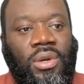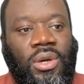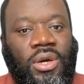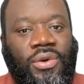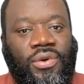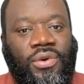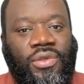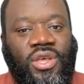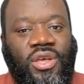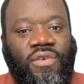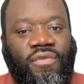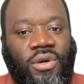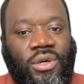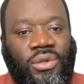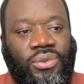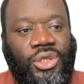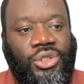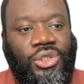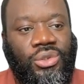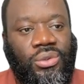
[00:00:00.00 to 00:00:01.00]
Another
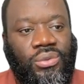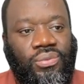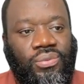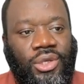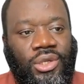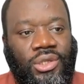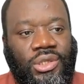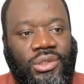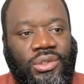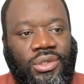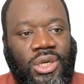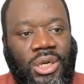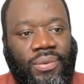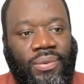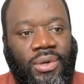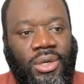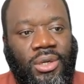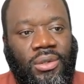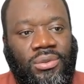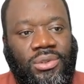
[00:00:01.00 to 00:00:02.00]
evaluation we did
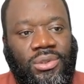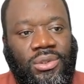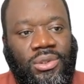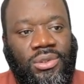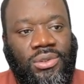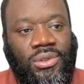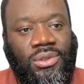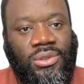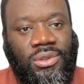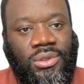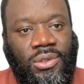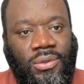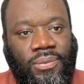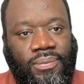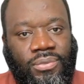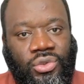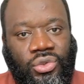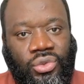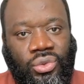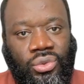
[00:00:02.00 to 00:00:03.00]
carry out is
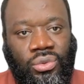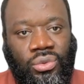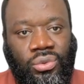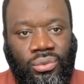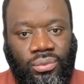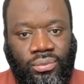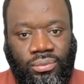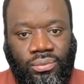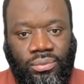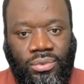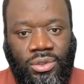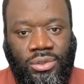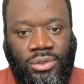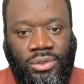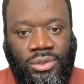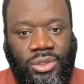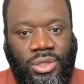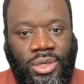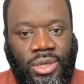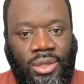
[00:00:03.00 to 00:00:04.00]
to
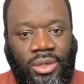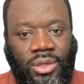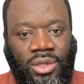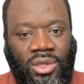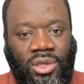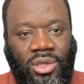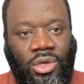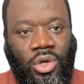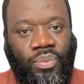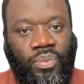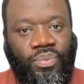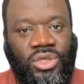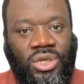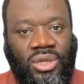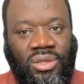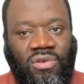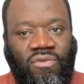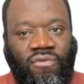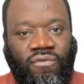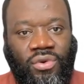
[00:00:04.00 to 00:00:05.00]
see the
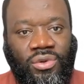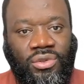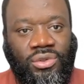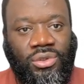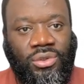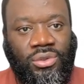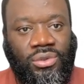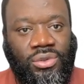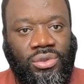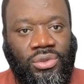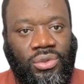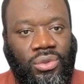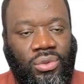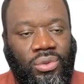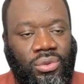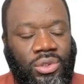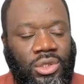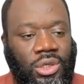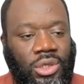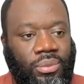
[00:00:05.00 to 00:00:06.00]
objective function,
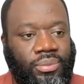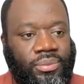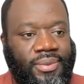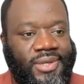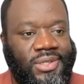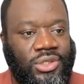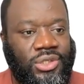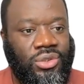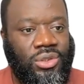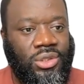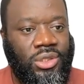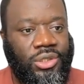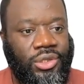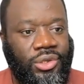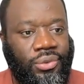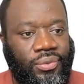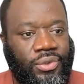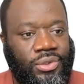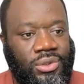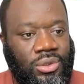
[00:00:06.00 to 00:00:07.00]
so the optimization and
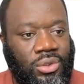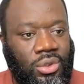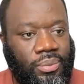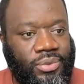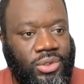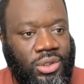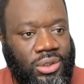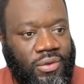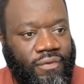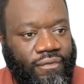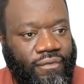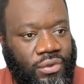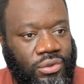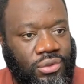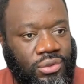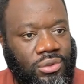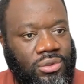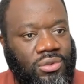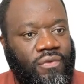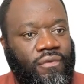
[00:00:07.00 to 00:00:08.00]
heuristic objective
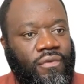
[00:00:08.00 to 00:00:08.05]
function.